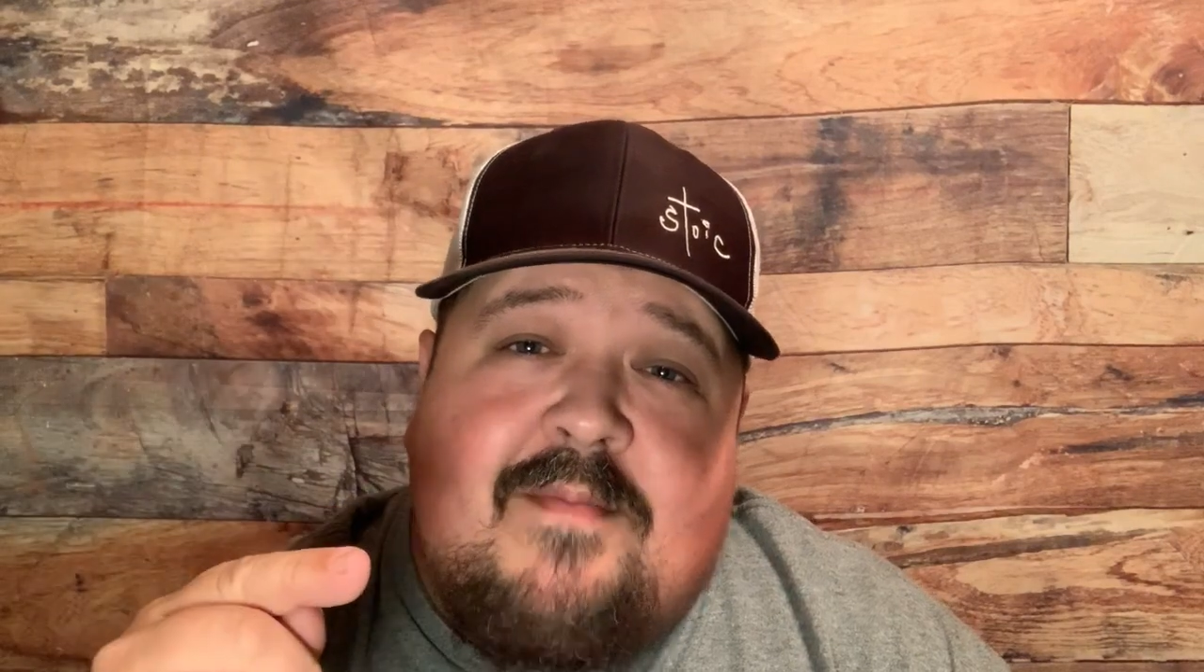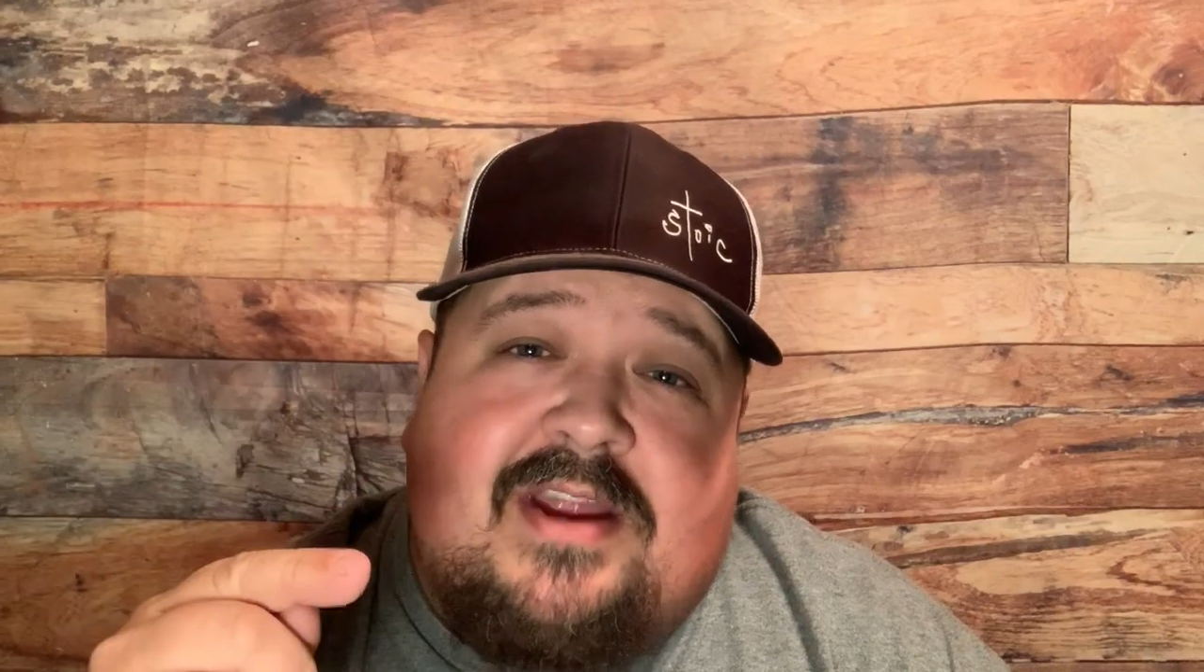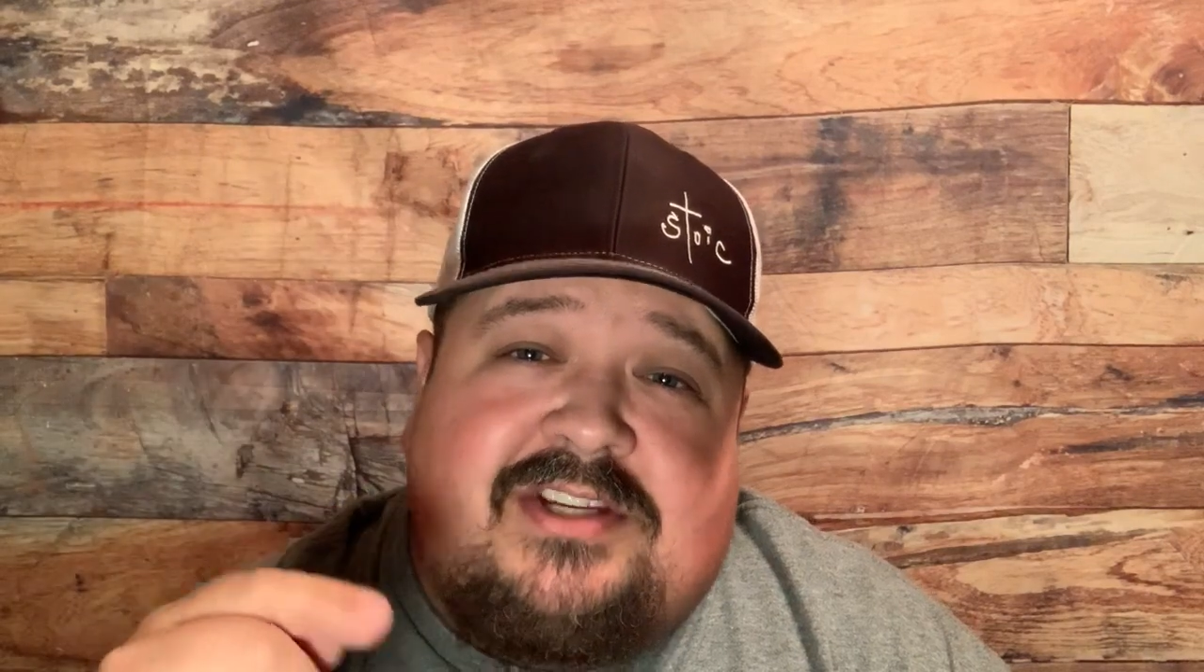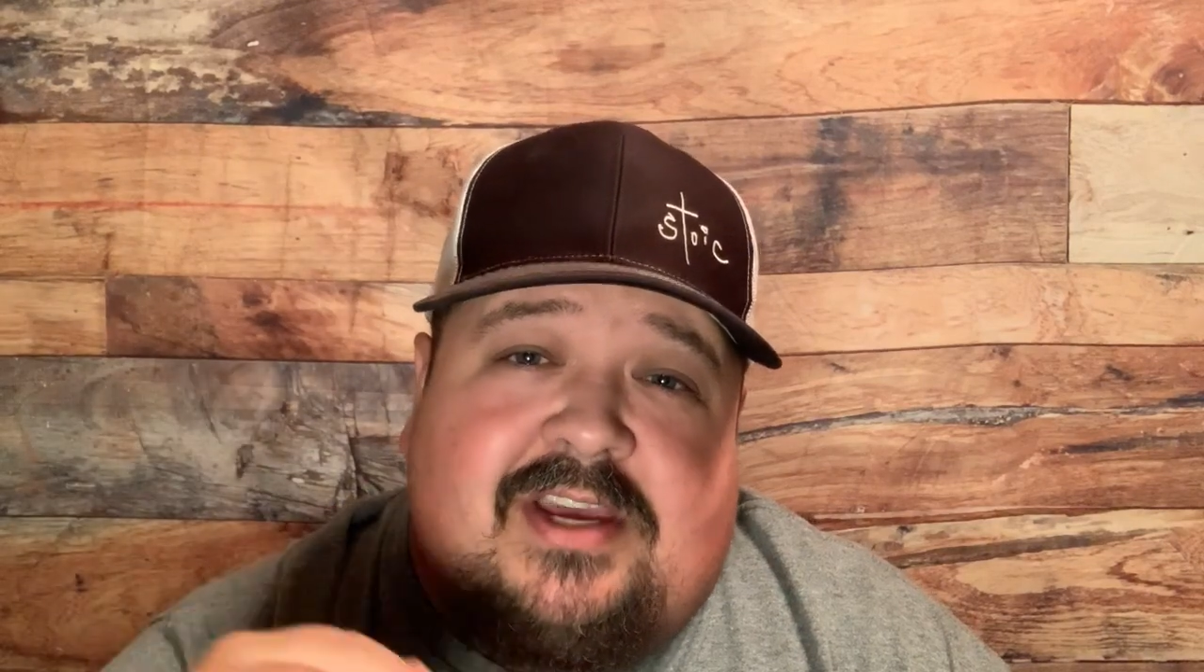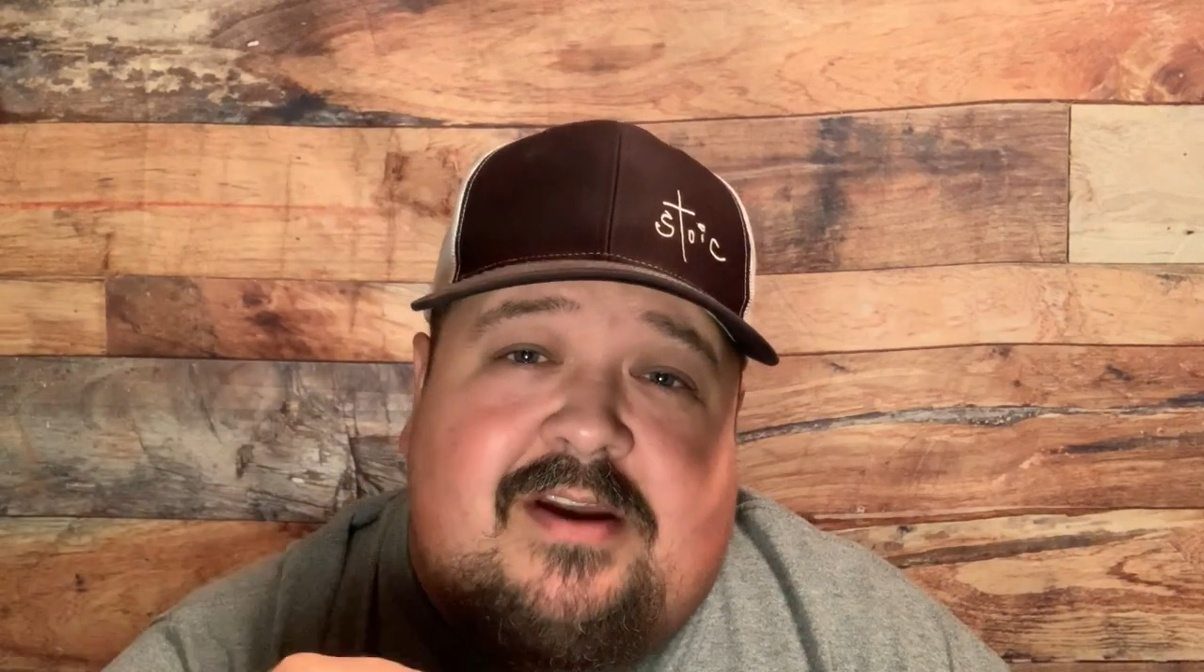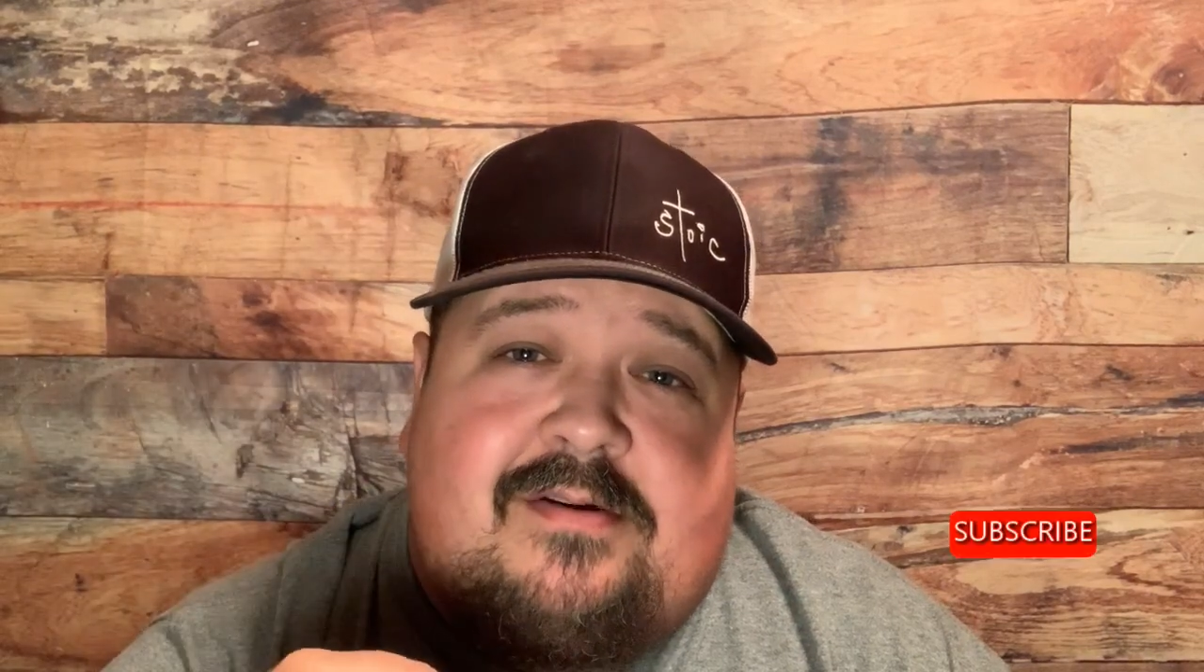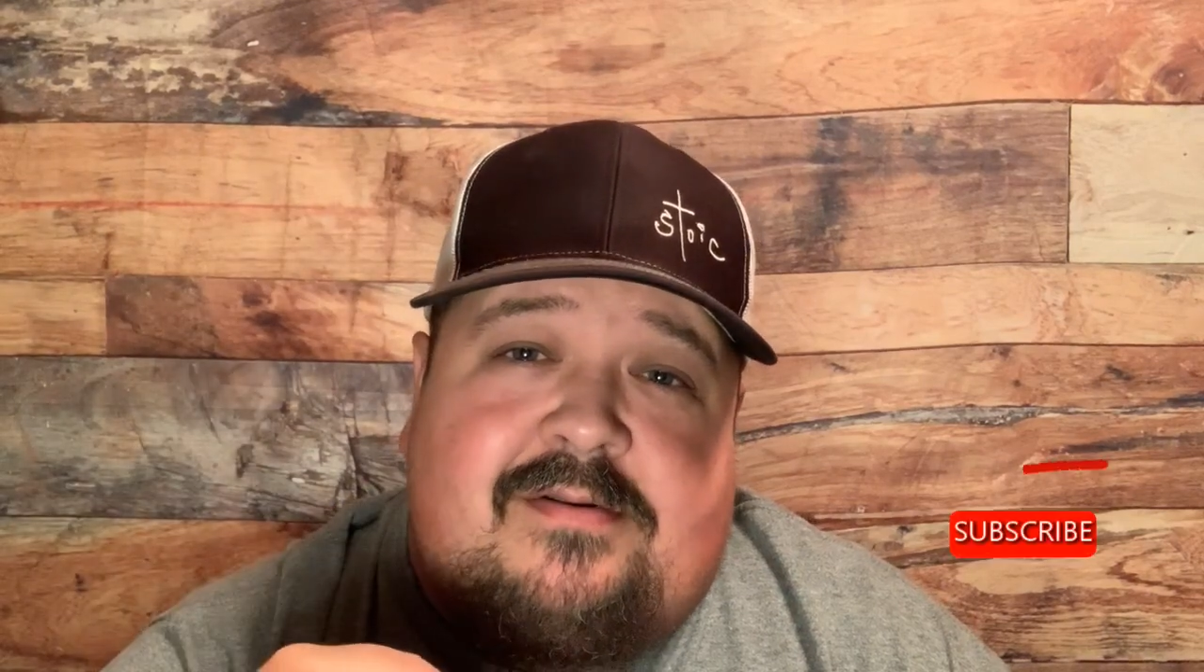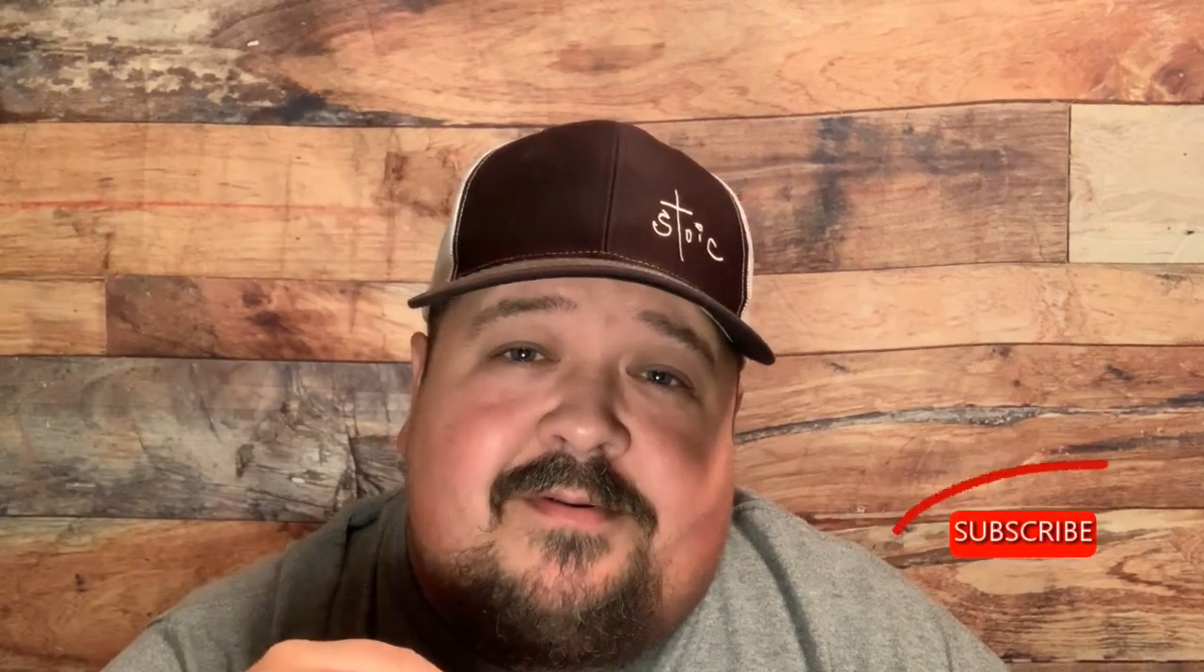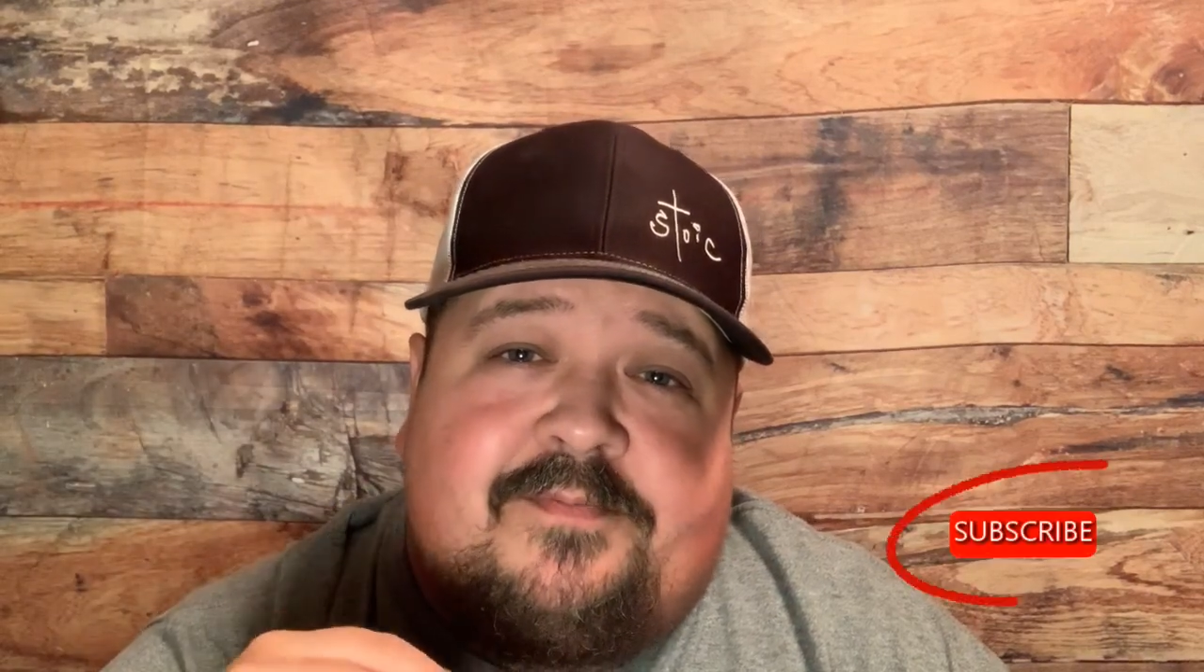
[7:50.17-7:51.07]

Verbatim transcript: my channel.